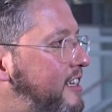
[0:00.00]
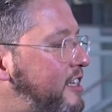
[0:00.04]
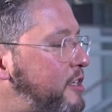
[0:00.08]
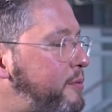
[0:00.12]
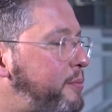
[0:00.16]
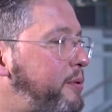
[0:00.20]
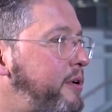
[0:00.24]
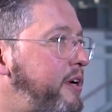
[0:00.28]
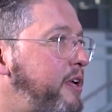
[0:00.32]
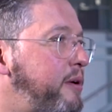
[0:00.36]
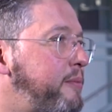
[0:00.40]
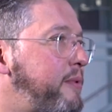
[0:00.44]
That's
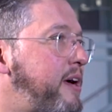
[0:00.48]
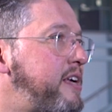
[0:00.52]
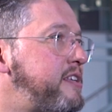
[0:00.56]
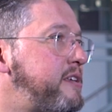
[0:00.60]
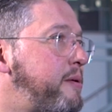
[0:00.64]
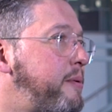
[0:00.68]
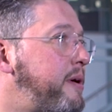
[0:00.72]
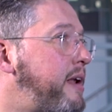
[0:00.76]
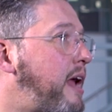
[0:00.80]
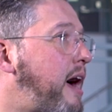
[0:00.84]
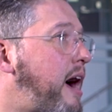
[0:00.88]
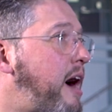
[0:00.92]
pretty
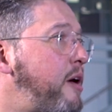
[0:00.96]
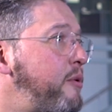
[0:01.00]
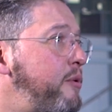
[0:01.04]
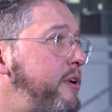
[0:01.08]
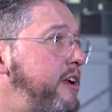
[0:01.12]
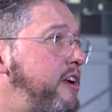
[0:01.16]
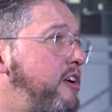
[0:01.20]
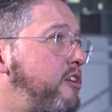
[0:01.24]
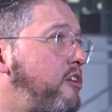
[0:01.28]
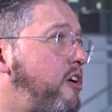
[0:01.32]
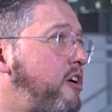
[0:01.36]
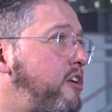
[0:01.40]
amazing. I mean, I
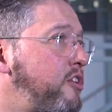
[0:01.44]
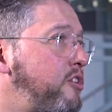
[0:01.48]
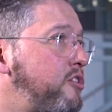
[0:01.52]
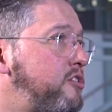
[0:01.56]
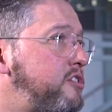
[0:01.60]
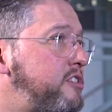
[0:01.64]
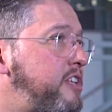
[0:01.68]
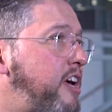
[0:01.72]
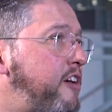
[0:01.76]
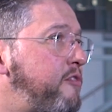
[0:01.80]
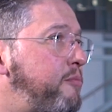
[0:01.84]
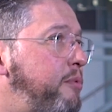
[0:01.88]
read a lot of your
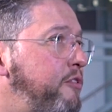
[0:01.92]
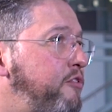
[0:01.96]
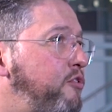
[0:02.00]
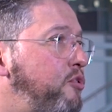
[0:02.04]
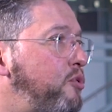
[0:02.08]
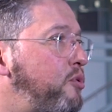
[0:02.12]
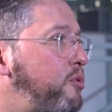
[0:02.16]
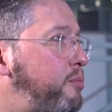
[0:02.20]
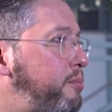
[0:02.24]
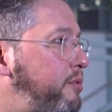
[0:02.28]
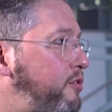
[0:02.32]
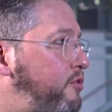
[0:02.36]
stuff.
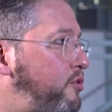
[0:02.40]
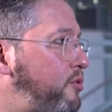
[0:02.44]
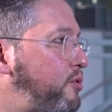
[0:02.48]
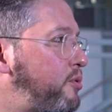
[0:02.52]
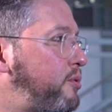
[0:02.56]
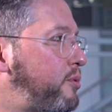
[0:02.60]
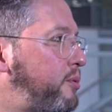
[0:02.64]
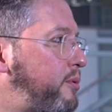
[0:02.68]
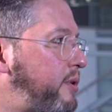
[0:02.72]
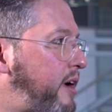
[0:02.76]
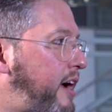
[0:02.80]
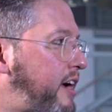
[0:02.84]

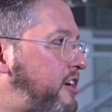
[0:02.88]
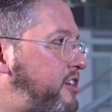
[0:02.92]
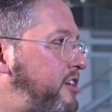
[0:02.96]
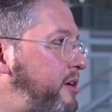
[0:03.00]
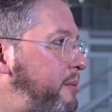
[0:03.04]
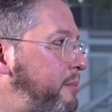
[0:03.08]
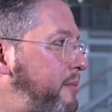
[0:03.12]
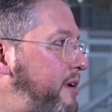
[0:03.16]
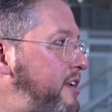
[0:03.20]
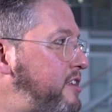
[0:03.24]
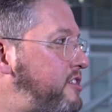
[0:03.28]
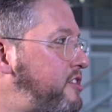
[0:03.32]
Before
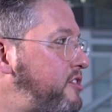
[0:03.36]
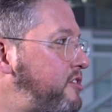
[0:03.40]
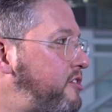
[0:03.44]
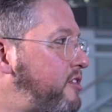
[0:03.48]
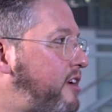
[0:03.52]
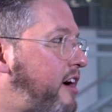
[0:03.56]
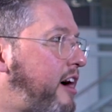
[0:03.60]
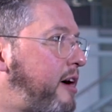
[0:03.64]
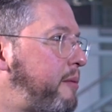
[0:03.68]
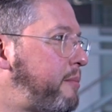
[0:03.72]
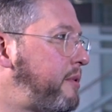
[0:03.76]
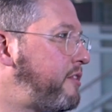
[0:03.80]
actually meeting
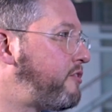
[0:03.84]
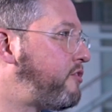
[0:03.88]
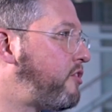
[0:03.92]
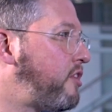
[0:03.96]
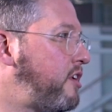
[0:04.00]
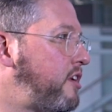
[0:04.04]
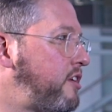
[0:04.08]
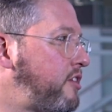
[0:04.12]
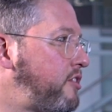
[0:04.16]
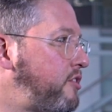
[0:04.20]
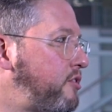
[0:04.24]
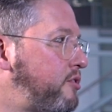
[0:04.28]
you, I had been
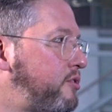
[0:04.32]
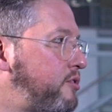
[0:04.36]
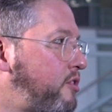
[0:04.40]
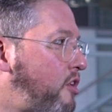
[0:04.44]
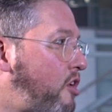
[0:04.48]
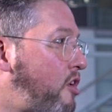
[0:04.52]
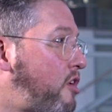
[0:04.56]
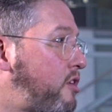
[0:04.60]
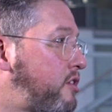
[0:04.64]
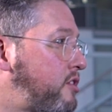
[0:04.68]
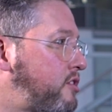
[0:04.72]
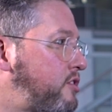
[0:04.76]
following
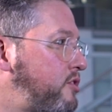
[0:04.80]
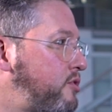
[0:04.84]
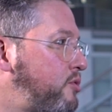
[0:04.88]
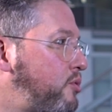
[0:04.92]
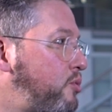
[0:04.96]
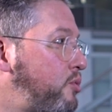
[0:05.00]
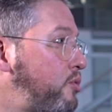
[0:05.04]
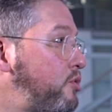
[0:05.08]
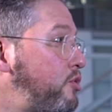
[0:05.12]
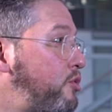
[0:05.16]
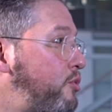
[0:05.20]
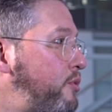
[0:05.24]

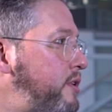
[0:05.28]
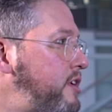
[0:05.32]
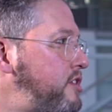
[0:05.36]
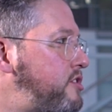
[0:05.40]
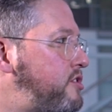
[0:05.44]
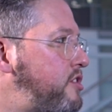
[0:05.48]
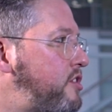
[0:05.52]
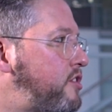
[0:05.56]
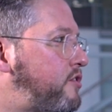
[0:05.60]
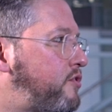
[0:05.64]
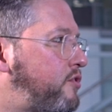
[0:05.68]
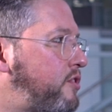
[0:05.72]
all your
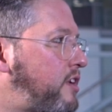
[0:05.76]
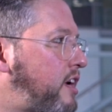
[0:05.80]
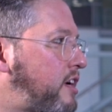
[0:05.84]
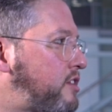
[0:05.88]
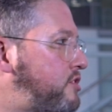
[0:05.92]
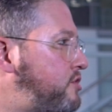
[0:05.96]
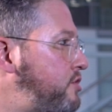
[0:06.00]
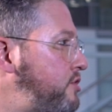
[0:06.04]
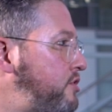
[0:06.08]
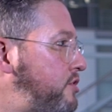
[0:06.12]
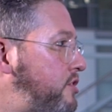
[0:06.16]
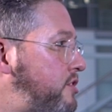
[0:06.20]
research for like
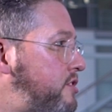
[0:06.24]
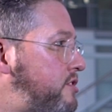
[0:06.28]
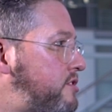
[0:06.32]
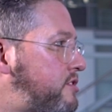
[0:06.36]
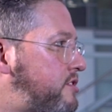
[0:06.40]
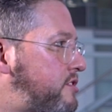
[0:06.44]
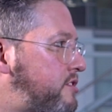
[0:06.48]
2 years.